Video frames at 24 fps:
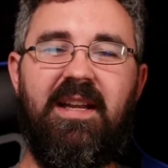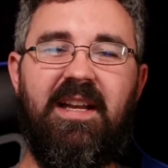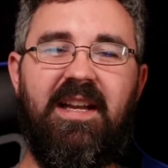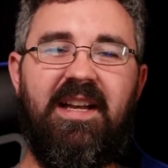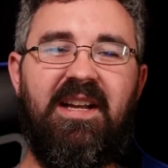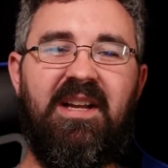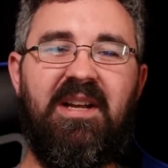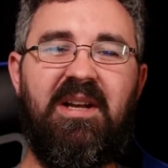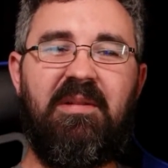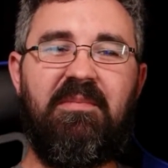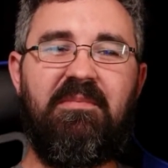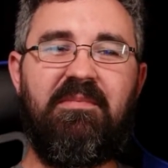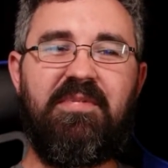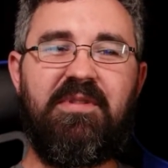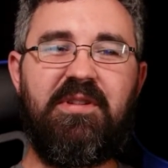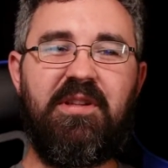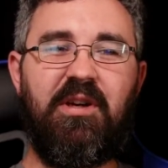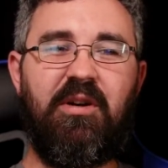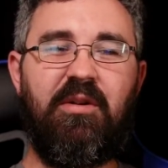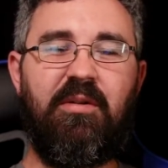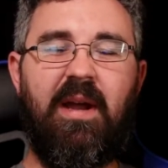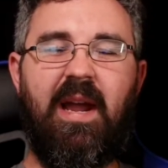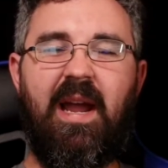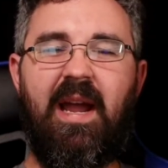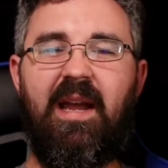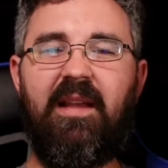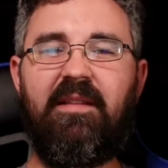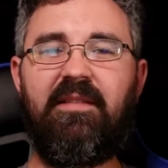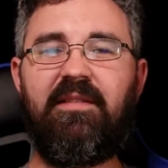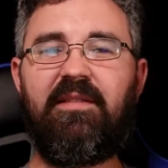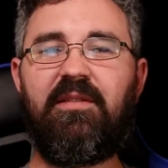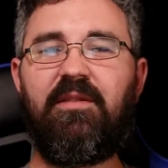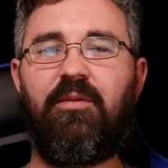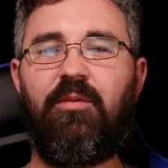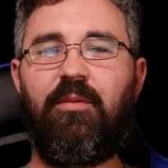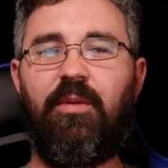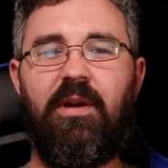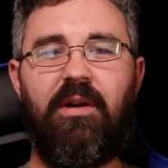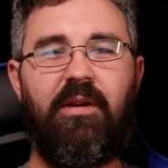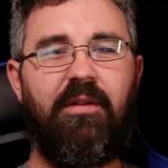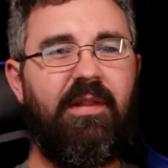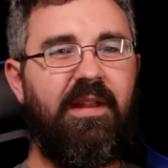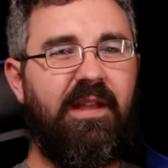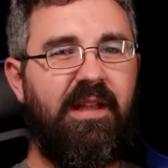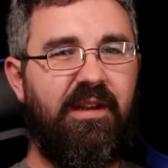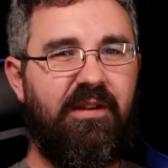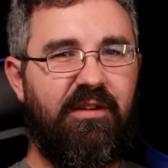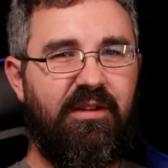So ask, what
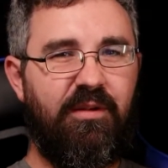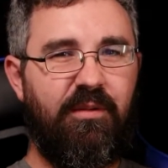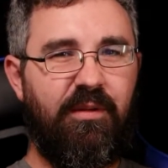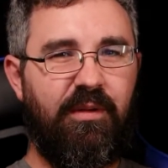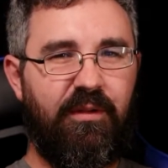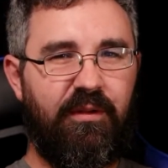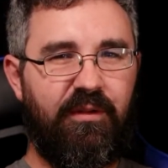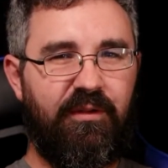are they going to do with